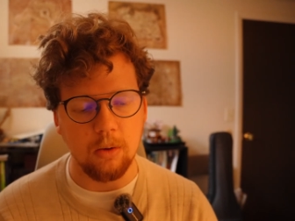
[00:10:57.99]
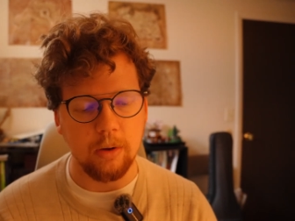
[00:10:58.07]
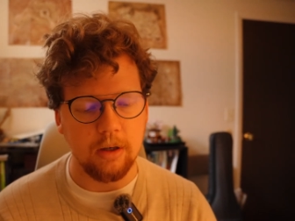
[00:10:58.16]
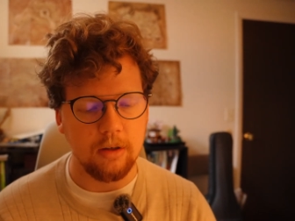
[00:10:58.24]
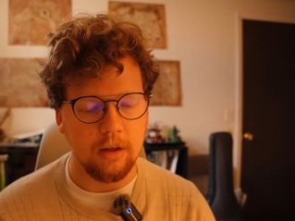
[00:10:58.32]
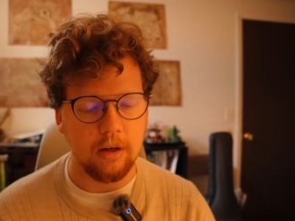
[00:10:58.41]

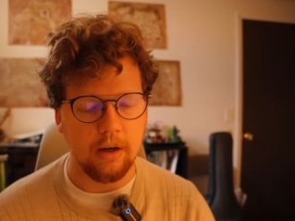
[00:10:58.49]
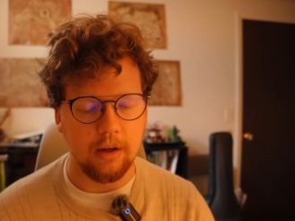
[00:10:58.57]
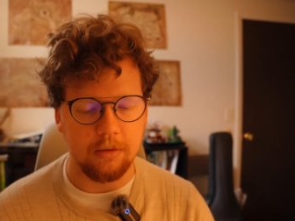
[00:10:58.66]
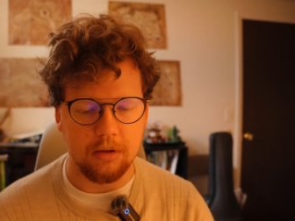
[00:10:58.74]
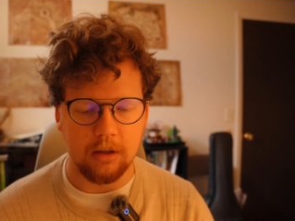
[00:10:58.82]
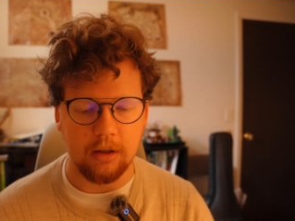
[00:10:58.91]
queen said, "I
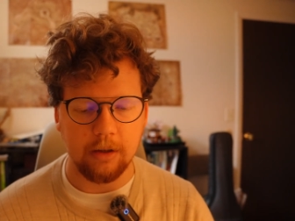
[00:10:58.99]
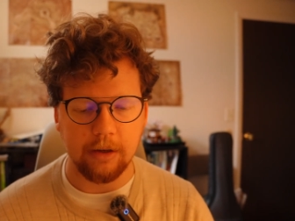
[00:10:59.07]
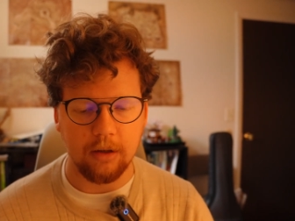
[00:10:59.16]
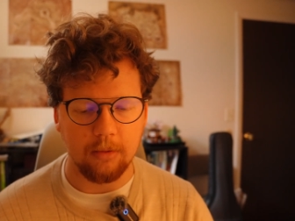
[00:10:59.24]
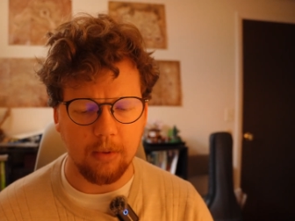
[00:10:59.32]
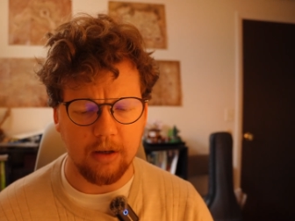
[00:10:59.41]
have sinned
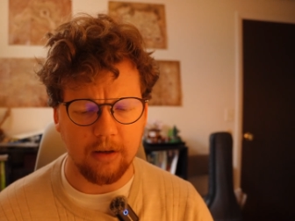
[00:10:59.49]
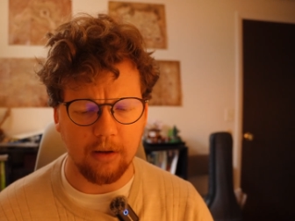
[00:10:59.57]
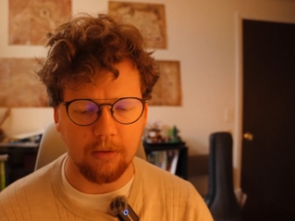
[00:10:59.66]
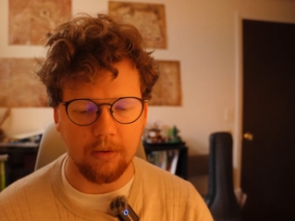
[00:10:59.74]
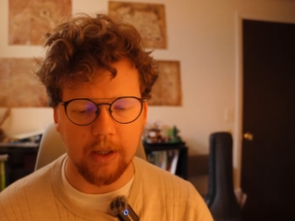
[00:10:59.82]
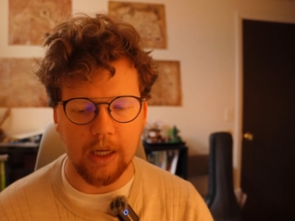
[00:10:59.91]
against
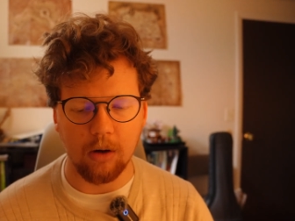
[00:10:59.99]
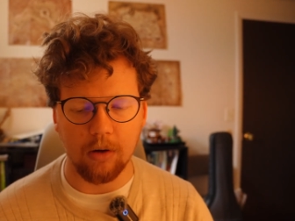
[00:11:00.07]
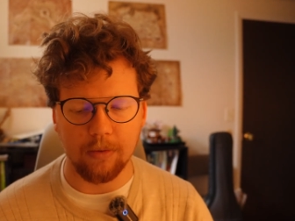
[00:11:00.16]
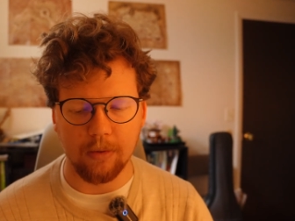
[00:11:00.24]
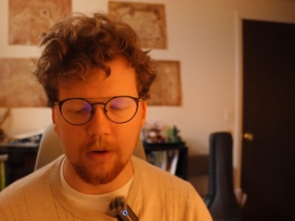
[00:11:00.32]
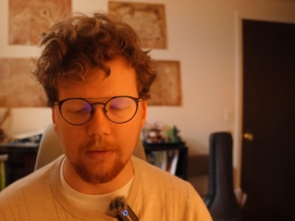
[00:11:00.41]
myself, and thou art free